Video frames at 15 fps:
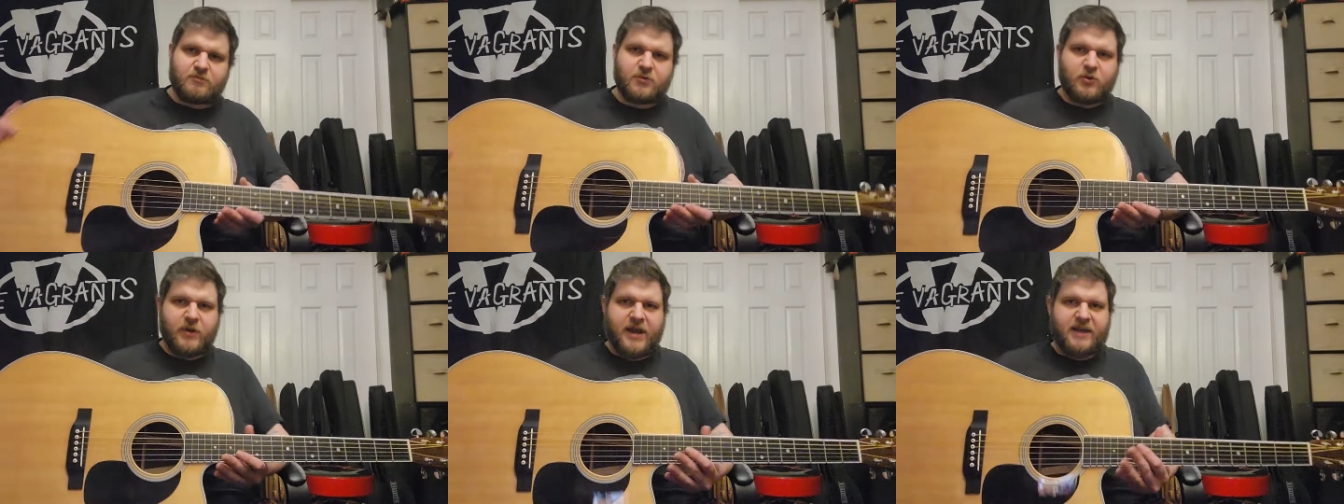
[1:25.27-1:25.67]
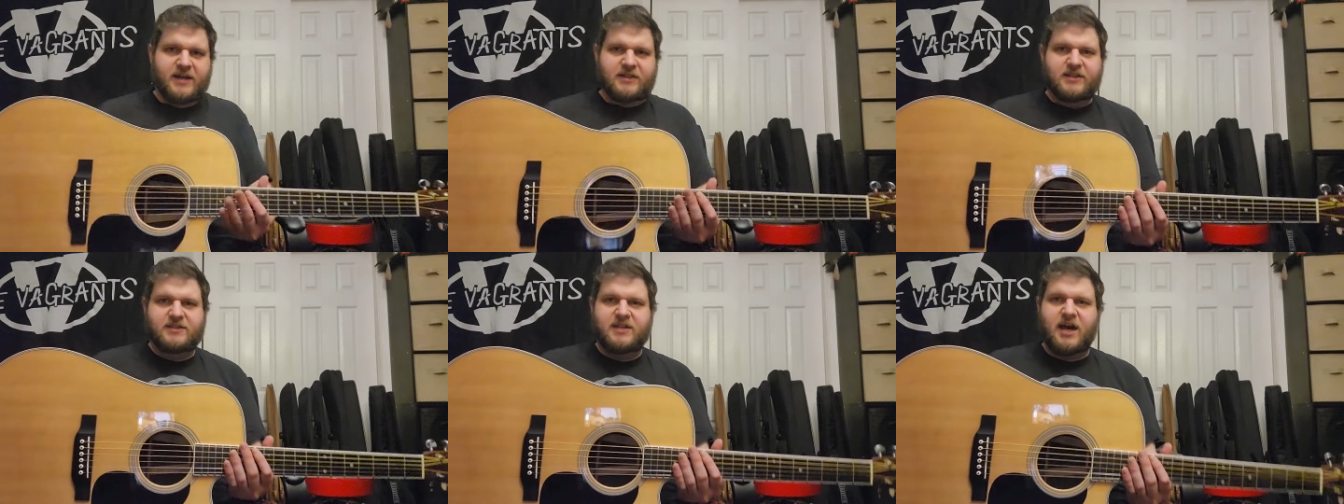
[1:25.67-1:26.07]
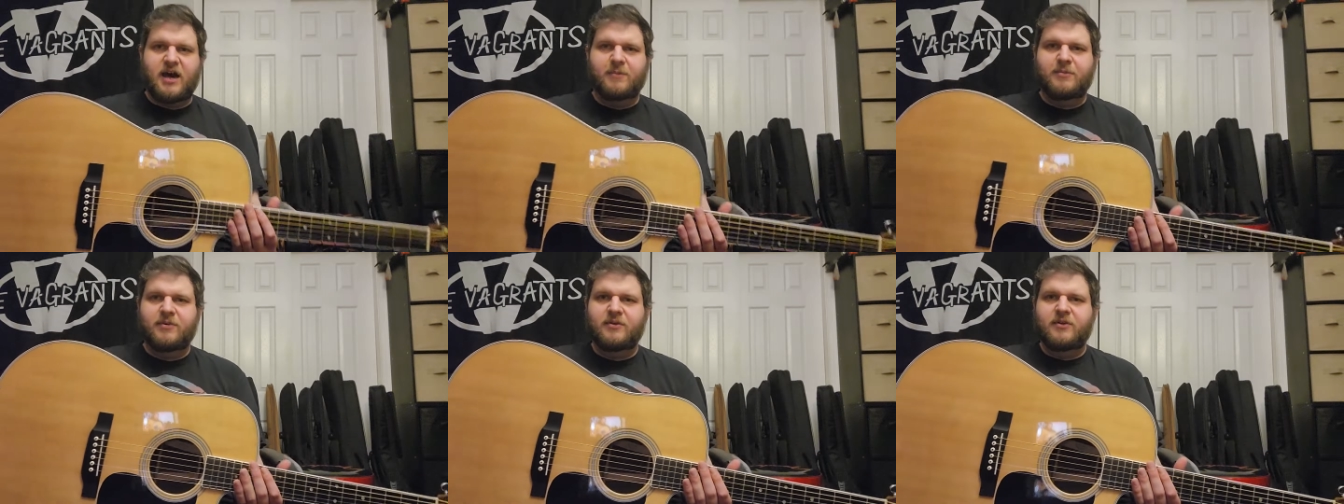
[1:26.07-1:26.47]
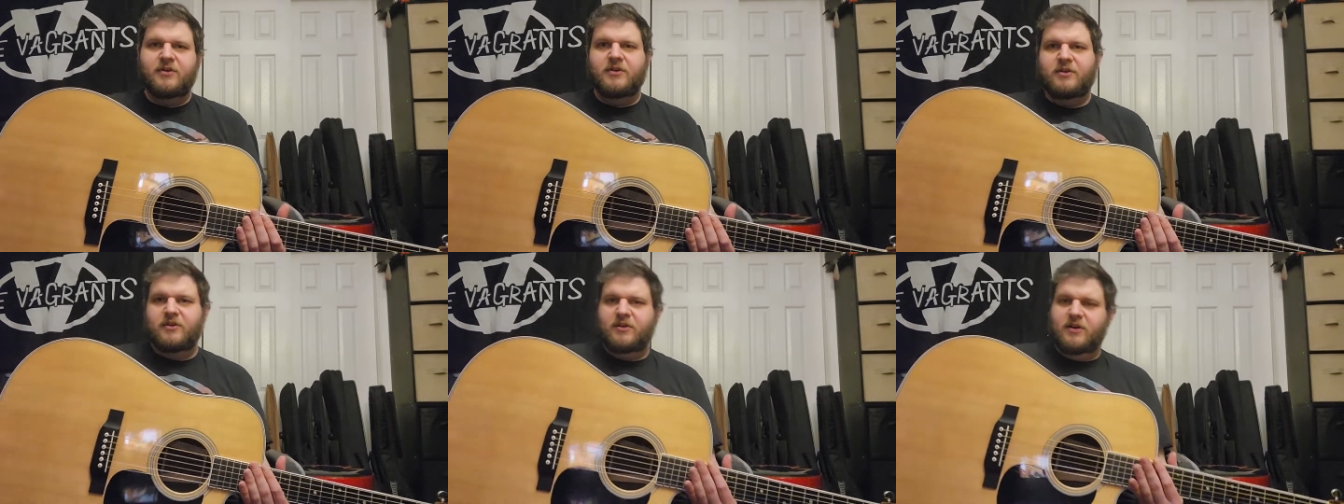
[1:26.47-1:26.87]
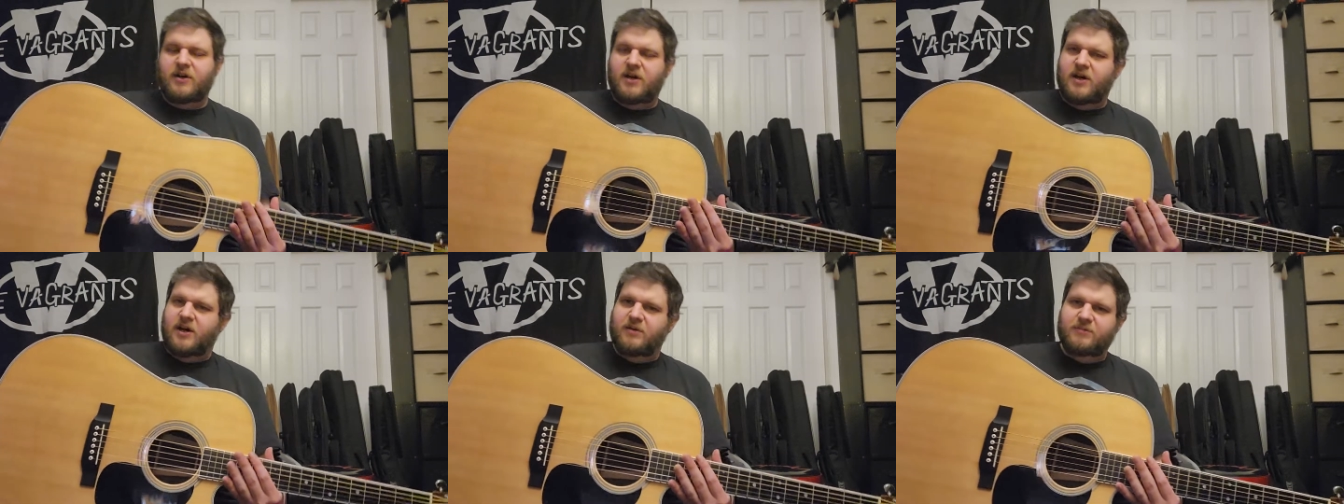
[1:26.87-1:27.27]
grain on the top
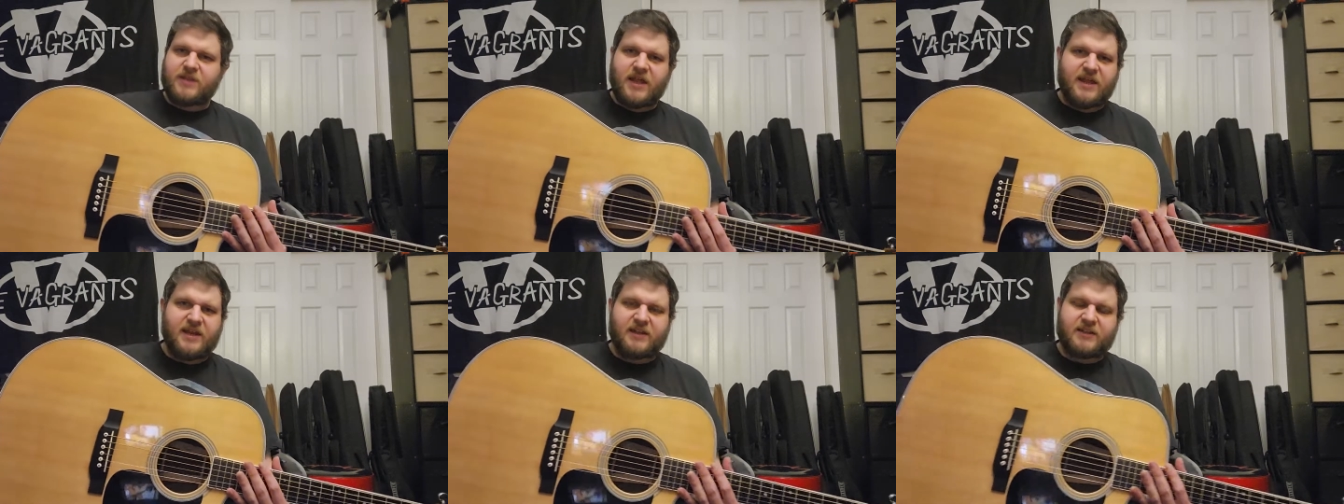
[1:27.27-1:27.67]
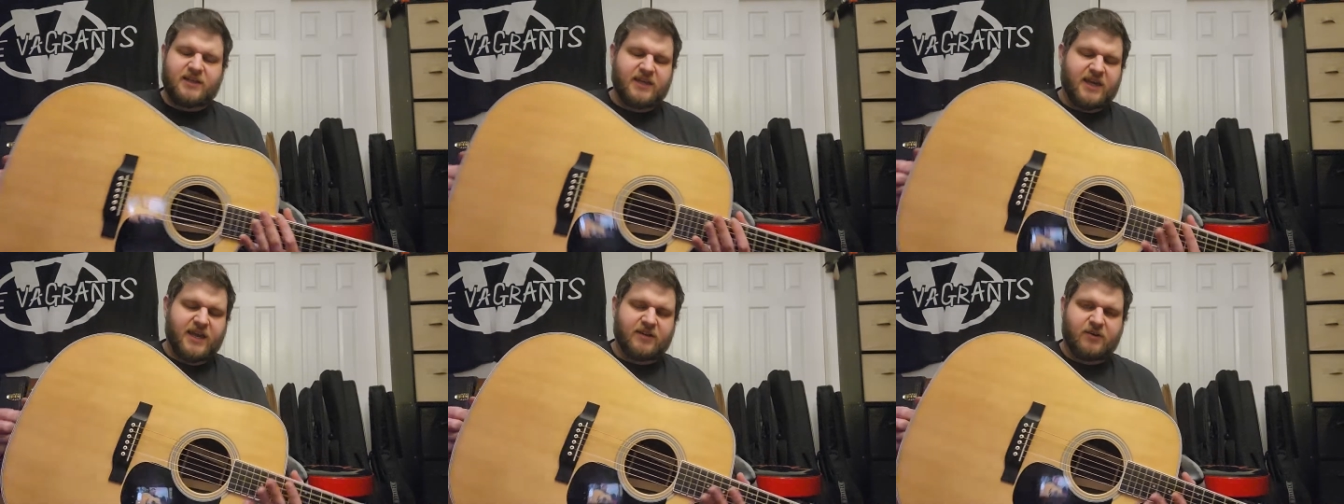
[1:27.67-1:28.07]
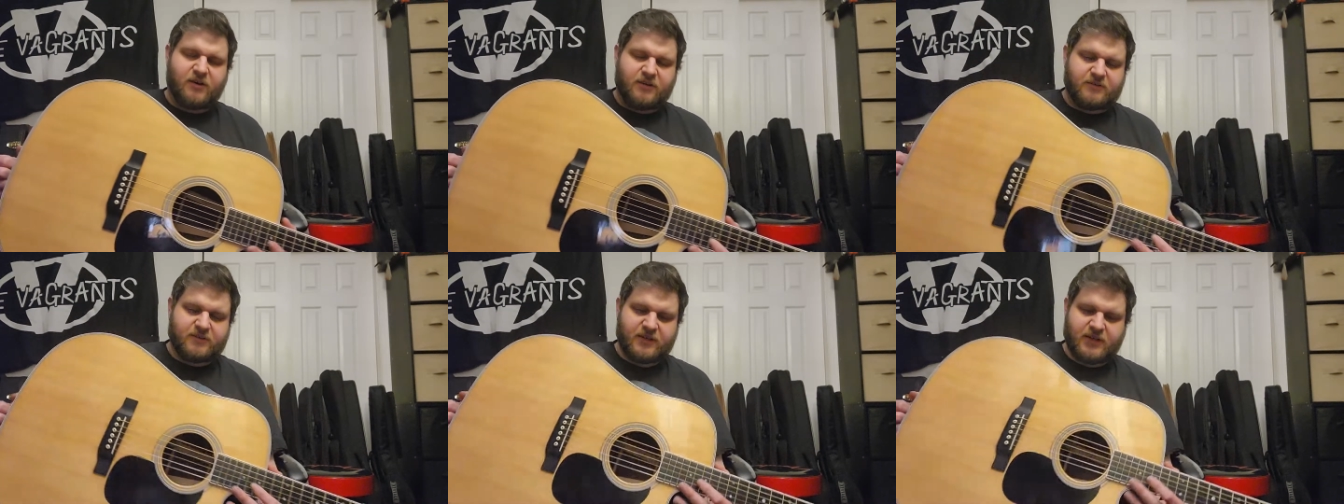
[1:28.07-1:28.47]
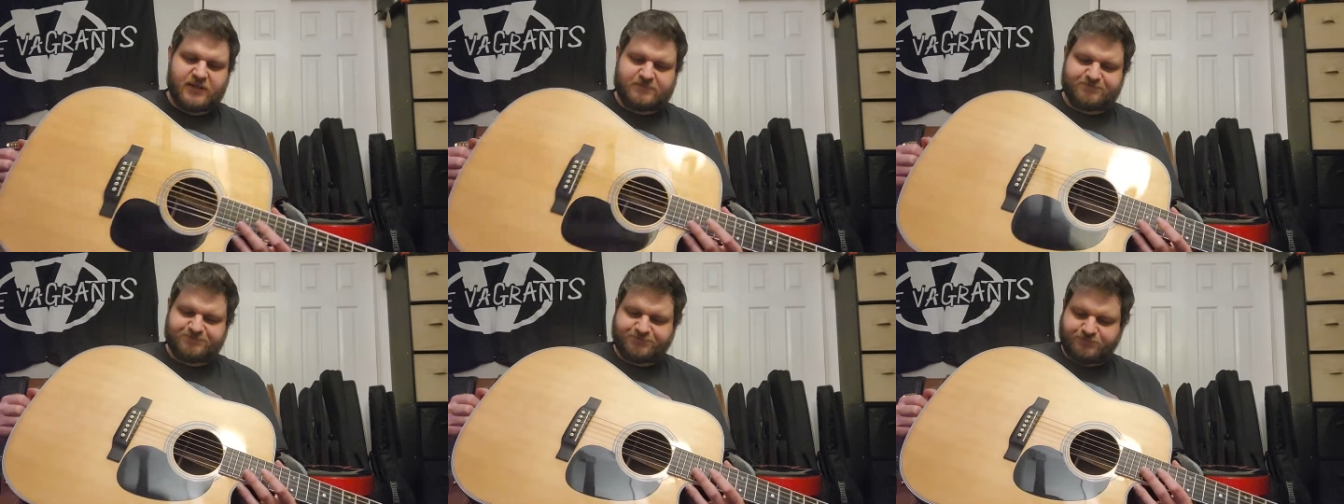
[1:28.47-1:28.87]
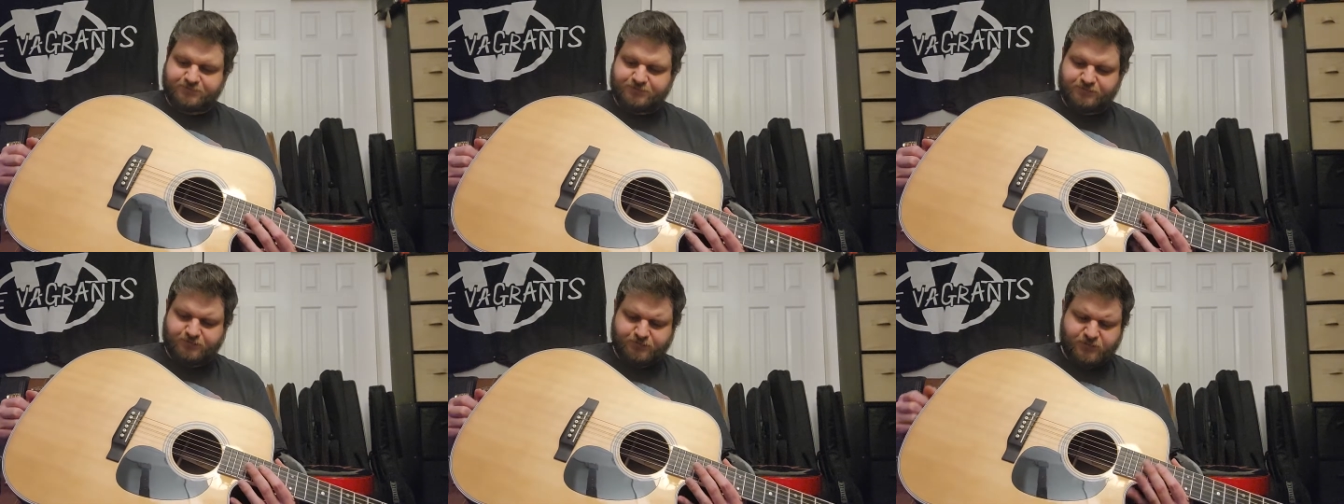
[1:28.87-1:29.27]
um, that I didn't like at all. Um,
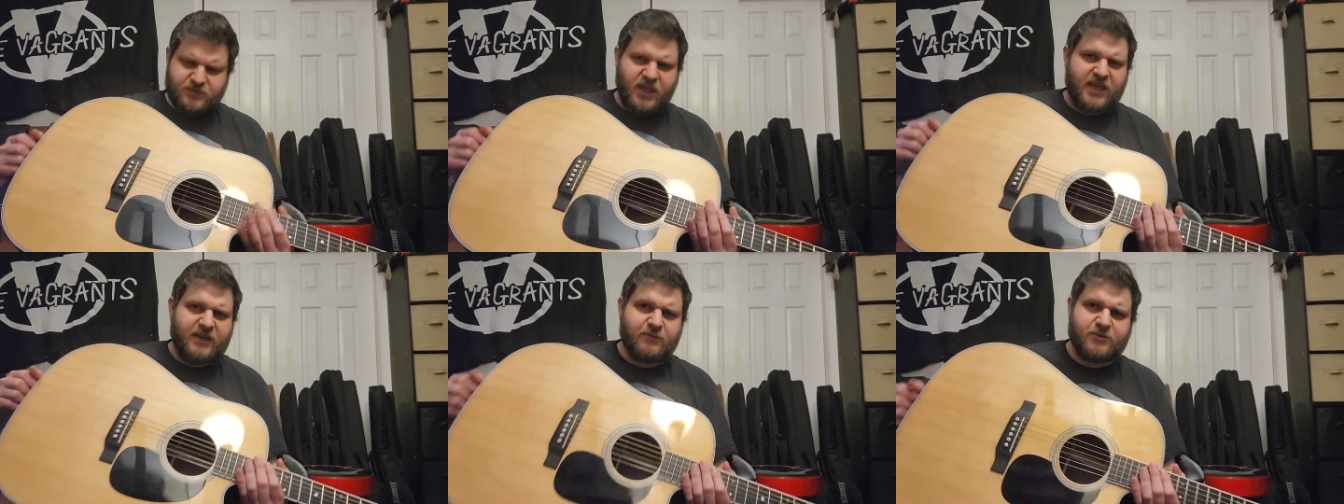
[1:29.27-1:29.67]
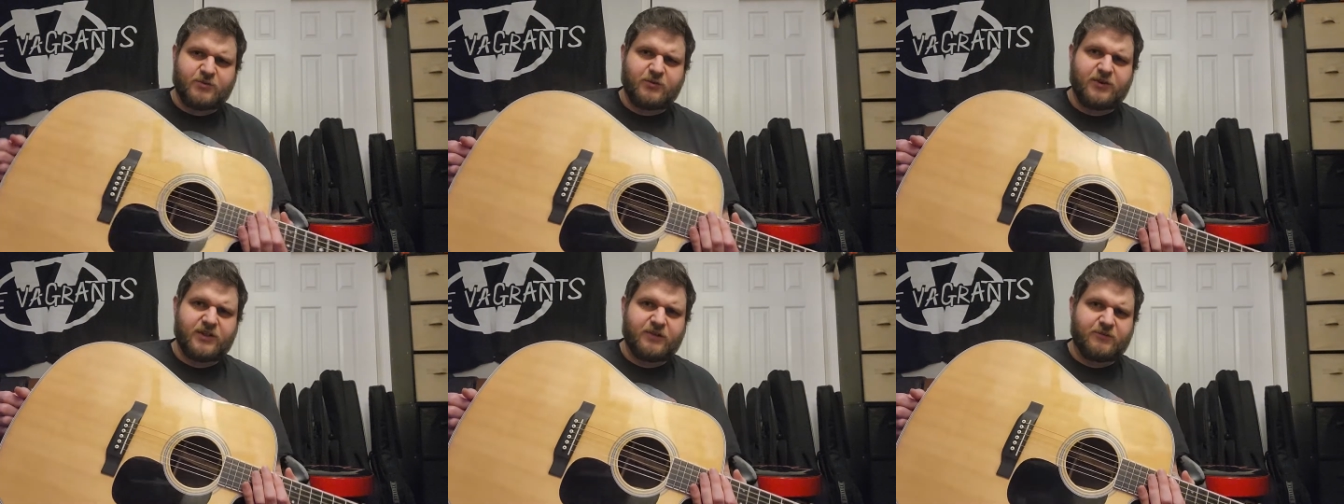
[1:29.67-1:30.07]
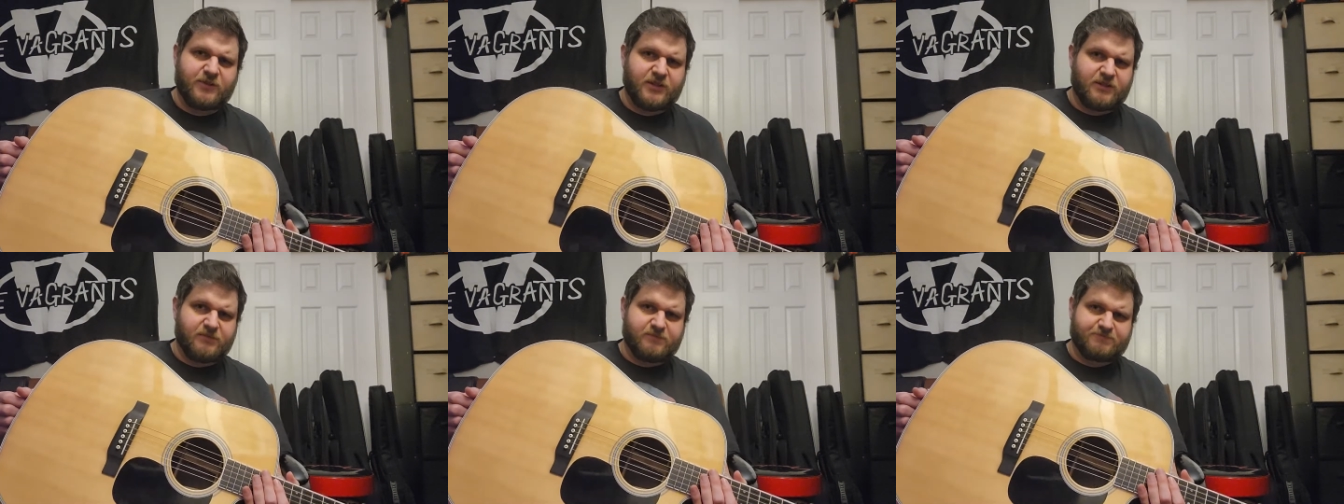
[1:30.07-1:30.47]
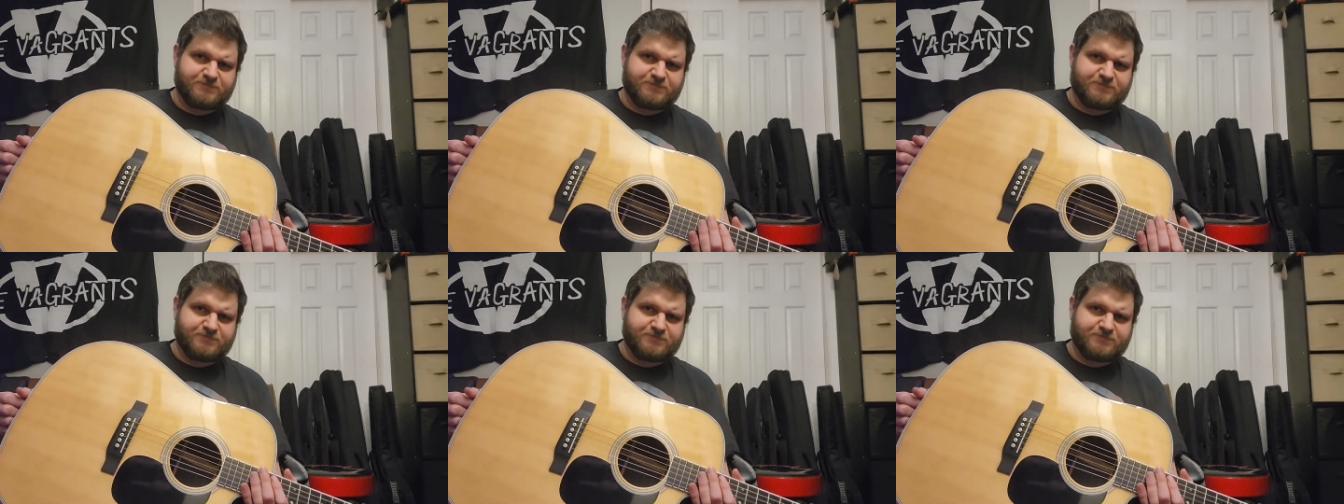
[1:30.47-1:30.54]
like it was really, really